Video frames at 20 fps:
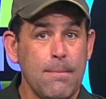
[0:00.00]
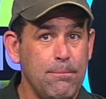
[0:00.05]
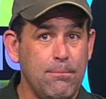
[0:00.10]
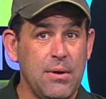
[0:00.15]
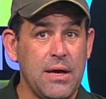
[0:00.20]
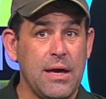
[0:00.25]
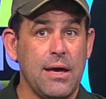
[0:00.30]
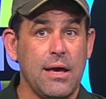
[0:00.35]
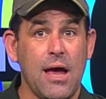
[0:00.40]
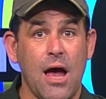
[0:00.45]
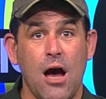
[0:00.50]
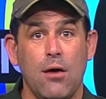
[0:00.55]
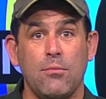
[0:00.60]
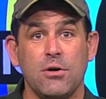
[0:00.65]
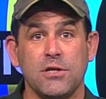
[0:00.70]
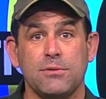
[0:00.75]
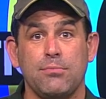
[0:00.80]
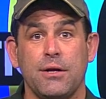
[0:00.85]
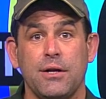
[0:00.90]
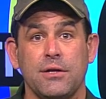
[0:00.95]
B, how
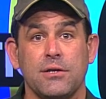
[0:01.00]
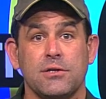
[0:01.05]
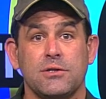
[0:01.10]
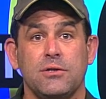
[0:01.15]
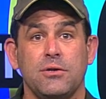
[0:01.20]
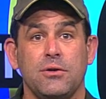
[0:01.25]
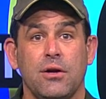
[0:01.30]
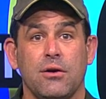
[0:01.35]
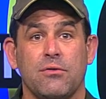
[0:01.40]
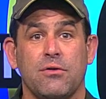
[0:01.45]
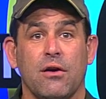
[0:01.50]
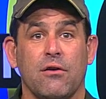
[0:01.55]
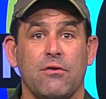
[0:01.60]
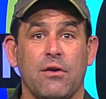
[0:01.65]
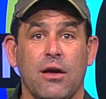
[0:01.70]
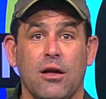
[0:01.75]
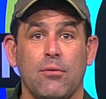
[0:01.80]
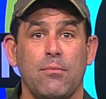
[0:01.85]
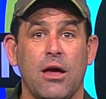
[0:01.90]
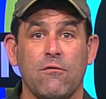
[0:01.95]
much money the studio thinks
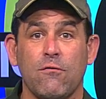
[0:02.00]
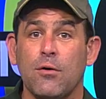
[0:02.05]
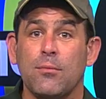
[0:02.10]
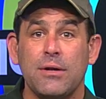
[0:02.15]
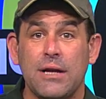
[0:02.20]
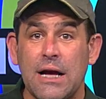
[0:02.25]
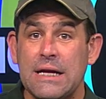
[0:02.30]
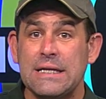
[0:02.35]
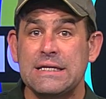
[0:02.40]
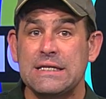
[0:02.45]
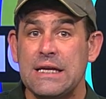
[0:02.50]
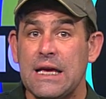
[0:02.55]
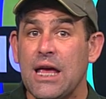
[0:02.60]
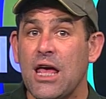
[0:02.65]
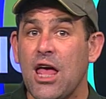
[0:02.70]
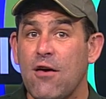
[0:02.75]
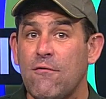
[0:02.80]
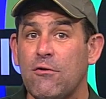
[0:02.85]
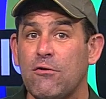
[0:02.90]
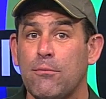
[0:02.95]
they can make from it? And C,
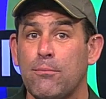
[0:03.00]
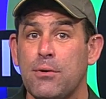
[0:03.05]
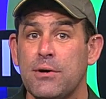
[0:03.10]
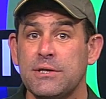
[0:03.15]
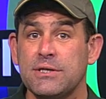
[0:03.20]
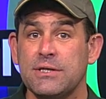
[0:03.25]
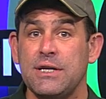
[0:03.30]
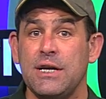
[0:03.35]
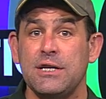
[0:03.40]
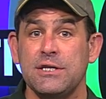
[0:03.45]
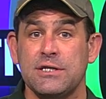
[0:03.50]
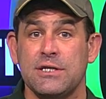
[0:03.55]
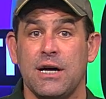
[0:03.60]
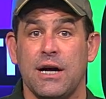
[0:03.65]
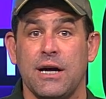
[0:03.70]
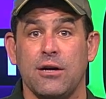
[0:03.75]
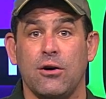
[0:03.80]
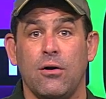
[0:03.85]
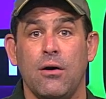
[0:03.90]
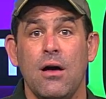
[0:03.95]
if it's a prestige
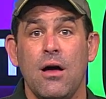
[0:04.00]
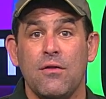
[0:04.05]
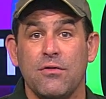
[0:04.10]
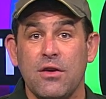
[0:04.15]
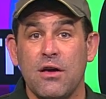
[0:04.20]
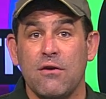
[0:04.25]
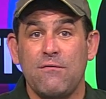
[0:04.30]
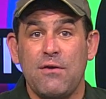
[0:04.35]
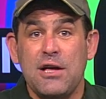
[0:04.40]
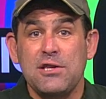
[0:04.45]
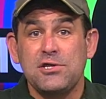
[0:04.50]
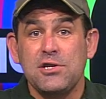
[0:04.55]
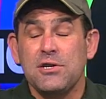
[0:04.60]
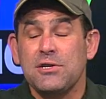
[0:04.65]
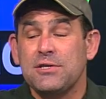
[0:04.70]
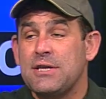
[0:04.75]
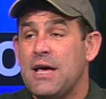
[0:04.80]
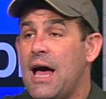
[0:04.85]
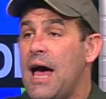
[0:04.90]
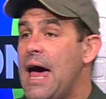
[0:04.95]
title. The
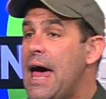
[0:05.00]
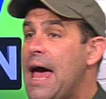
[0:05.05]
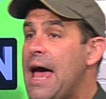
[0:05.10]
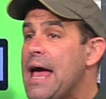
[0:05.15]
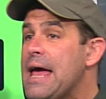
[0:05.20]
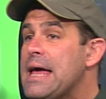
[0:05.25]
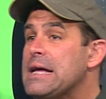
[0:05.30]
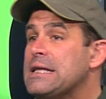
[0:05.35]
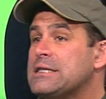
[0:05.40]
Avengers, hey,